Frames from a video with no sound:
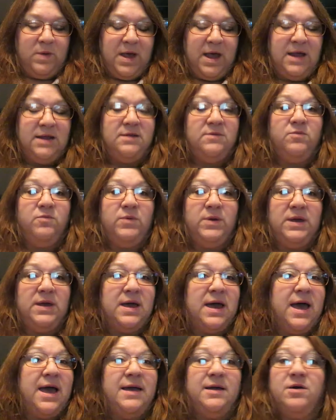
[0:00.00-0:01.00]
I
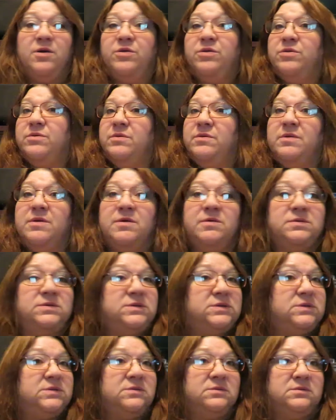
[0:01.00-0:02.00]
we I go through
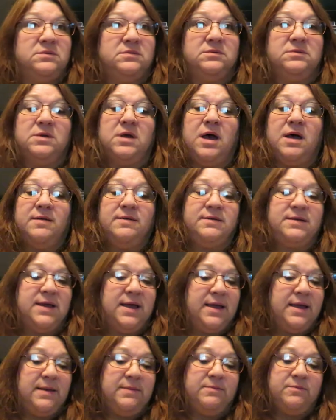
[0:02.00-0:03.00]
those all the
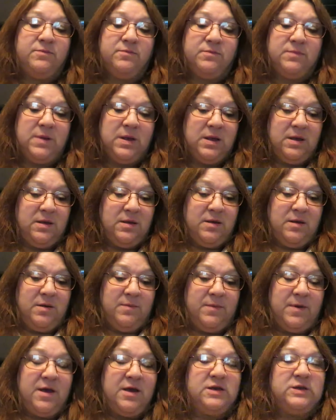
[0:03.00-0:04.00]
time.
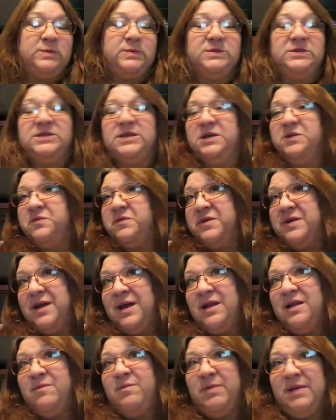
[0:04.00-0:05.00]
My husband's like, we're
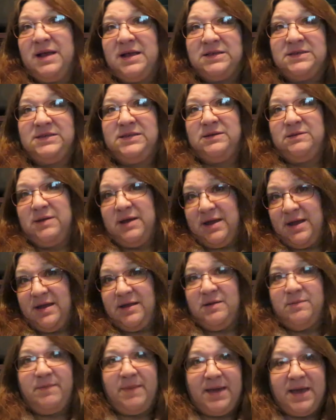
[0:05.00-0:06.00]
out of plastic
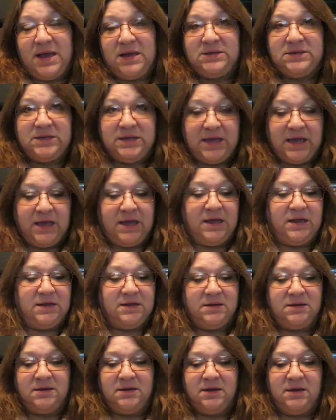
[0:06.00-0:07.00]
island bags
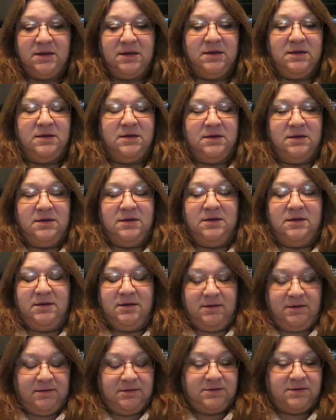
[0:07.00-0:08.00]
again.
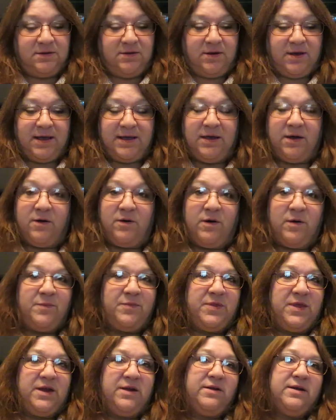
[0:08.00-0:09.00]
So I go
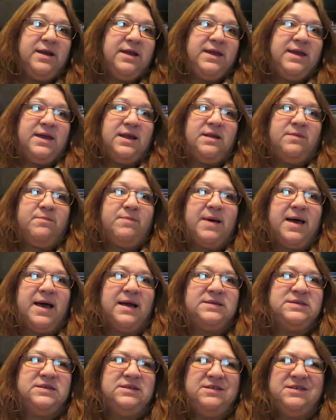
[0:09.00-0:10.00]
up there and I get a
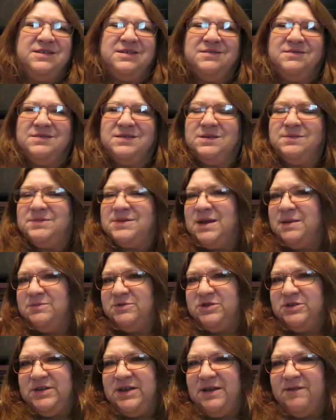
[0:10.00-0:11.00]
box. You get
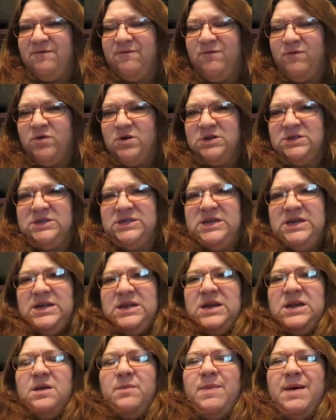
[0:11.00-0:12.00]
sometimes you get
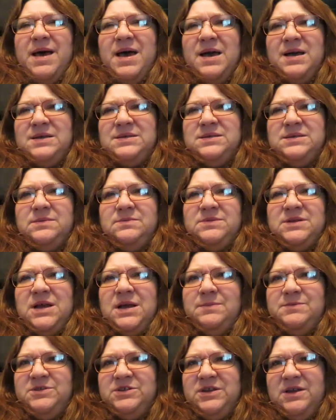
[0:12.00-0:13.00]
14 in a box,
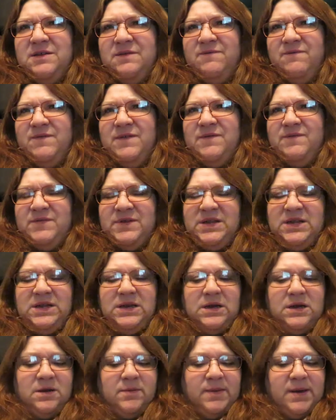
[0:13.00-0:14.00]
sometimes you get
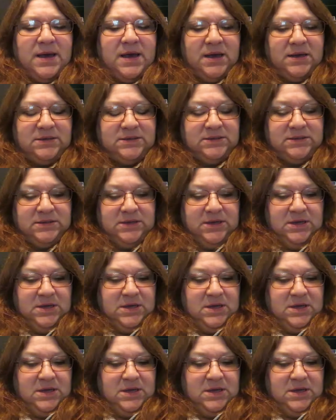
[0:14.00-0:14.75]
15 in a box.